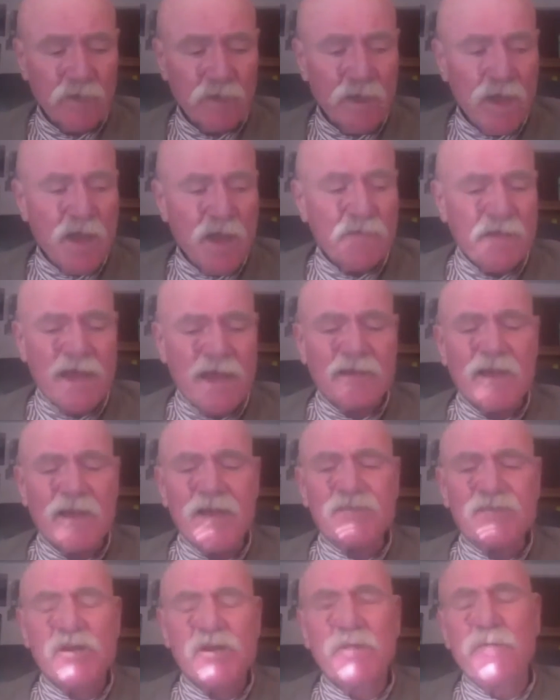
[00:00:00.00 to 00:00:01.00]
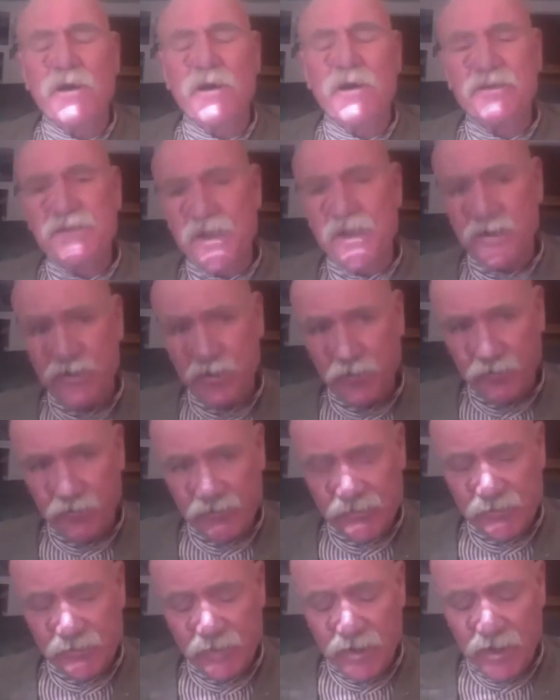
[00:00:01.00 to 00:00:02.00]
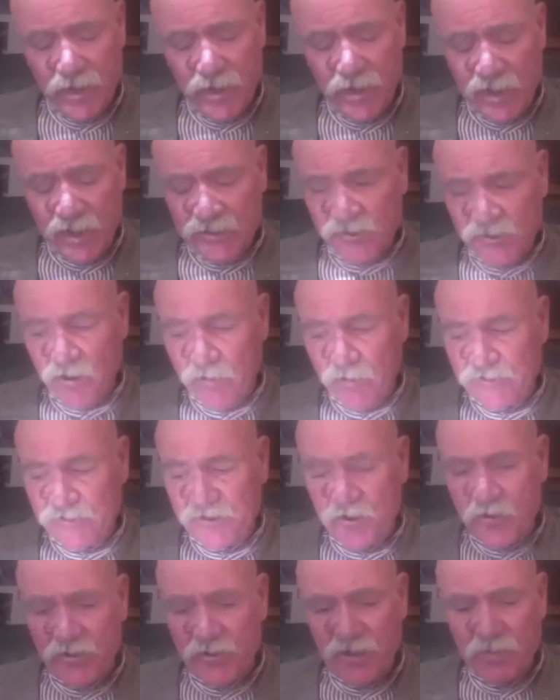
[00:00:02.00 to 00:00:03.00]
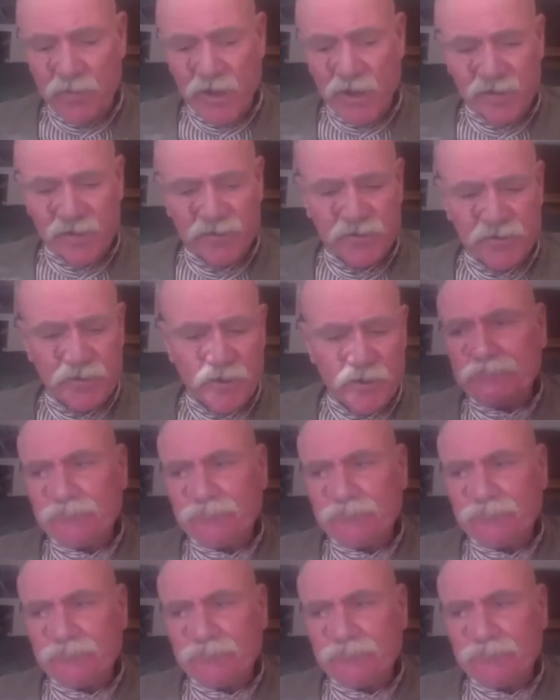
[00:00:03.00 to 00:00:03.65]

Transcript: That lasted about 10 years. So I was Turkey-based.